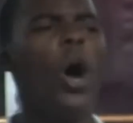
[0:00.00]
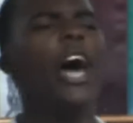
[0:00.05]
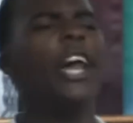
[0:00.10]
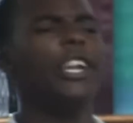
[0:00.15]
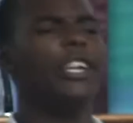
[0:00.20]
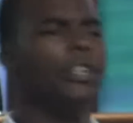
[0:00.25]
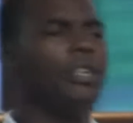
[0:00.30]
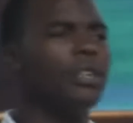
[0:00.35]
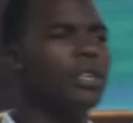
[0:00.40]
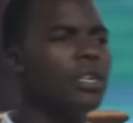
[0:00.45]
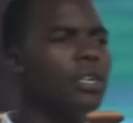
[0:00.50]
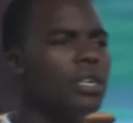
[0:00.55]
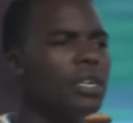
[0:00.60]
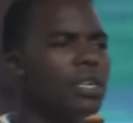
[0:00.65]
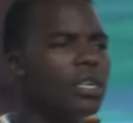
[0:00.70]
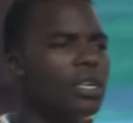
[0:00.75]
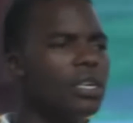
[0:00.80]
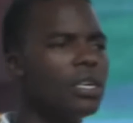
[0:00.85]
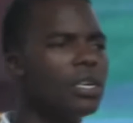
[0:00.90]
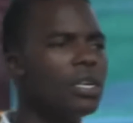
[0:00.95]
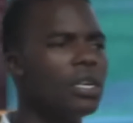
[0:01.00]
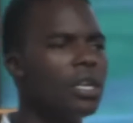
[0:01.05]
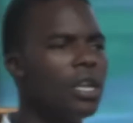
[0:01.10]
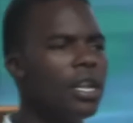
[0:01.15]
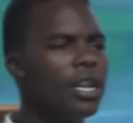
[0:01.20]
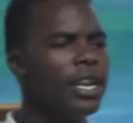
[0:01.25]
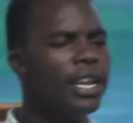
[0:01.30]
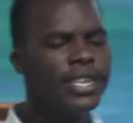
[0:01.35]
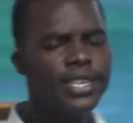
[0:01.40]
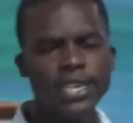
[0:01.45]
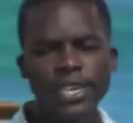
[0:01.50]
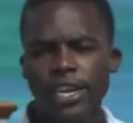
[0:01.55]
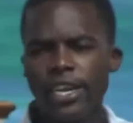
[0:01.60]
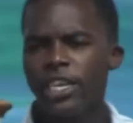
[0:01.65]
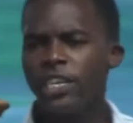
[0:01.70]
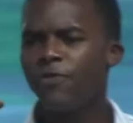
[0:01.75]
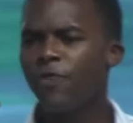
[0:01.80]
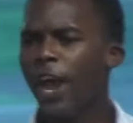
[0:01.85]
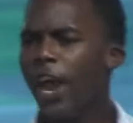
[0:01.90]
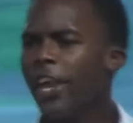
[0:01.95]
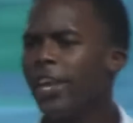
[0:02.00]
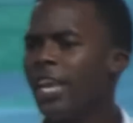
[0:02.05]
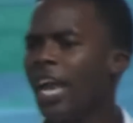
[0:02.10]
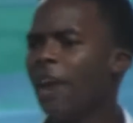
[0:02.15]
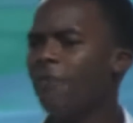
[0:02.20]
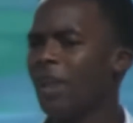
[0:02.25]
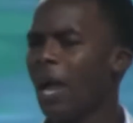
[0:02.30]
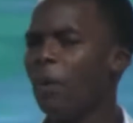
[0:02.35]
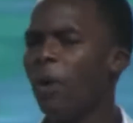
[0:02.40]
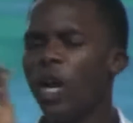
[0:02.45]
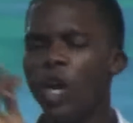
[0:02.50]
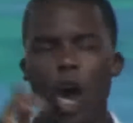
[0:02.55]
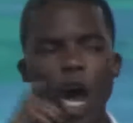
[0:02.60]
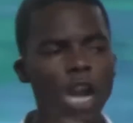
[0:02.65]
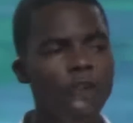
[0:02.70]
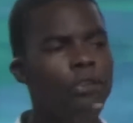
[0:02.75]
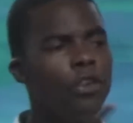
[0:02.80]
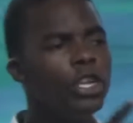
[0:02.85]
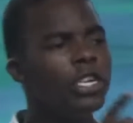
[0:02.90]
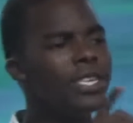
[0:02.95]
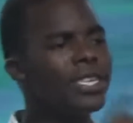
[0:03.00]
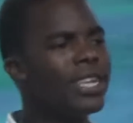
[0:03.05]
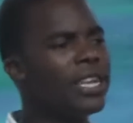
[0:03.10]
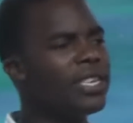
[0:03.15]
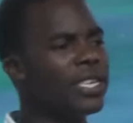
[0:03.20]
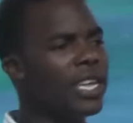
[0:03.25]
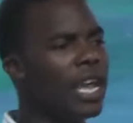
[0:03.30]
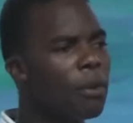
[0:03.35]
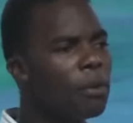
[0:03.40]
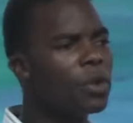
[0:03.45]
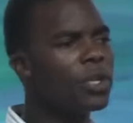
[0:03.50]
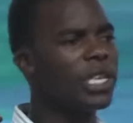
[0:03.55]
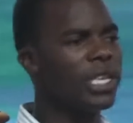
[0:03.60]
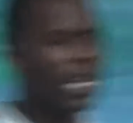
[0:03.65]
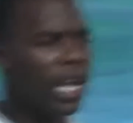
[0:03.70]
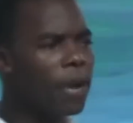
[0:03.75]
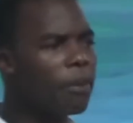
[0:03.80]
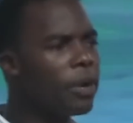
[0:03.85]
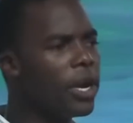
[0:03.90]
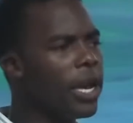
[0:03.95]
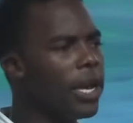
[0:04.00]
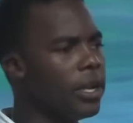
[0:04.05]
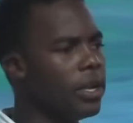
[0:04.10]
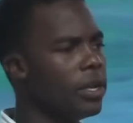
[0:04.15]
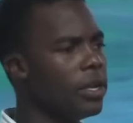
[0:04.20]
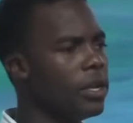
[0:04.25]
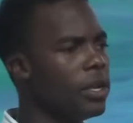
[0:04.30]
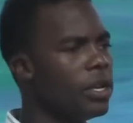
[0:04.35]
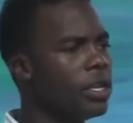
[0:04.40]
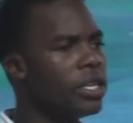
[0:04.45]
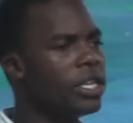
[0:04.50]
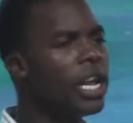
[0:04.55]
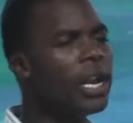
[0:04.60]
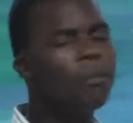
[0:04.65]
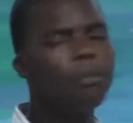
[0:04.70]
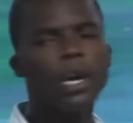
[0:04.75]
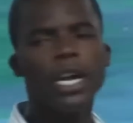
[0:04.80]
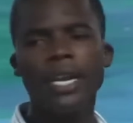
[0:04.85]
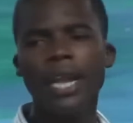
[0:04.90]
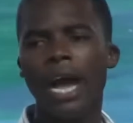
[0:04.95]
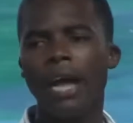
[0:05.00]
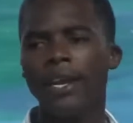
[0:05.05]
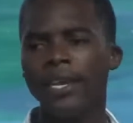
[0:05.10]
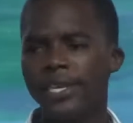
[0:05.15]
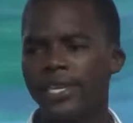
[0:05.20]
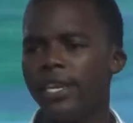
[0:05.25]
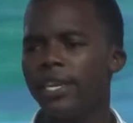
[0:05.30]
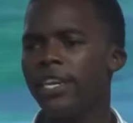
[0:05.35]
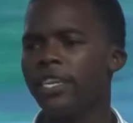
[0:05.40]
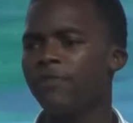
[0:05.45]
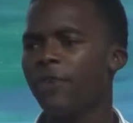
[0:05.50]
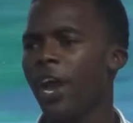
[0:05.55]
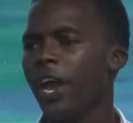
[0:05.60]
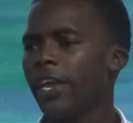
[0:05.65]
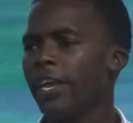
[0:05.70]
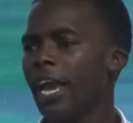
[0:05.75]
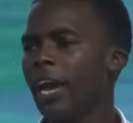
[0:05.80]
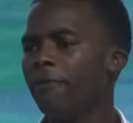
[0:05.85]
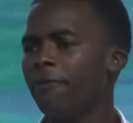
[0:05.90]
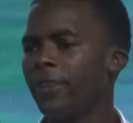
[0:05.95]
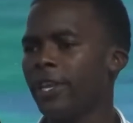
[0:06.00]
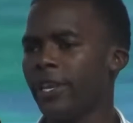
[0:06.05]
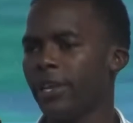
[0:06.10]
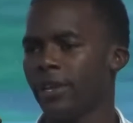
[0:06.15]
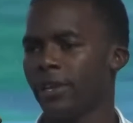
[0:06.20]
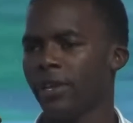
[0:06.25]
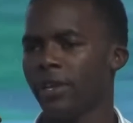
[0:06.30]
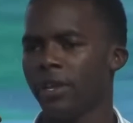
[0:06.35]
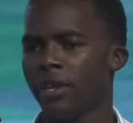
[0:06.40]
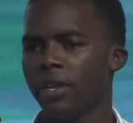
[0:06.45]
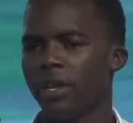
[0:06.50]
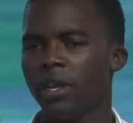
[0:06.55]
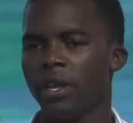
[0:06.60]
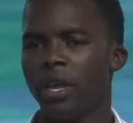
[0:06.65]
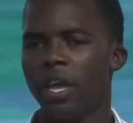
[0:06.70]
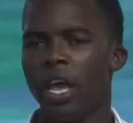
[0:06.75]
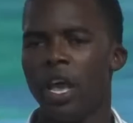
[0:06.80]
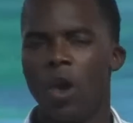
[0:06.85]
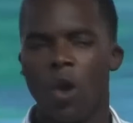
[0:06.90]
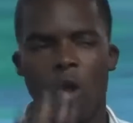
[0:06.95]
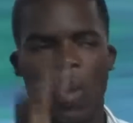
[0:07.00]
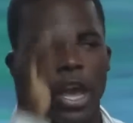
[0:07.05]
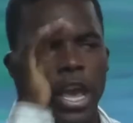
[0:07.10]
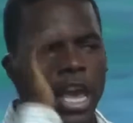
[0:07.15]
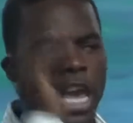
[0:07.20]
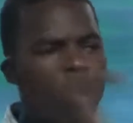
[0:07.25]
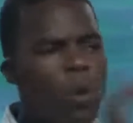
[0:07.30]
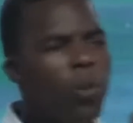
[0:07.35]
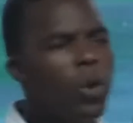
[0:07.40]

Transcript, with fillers: what? Listen to this very carefully. I want all of you to sit, up, sit up good. Sit up good now. Listen to this very carefully. He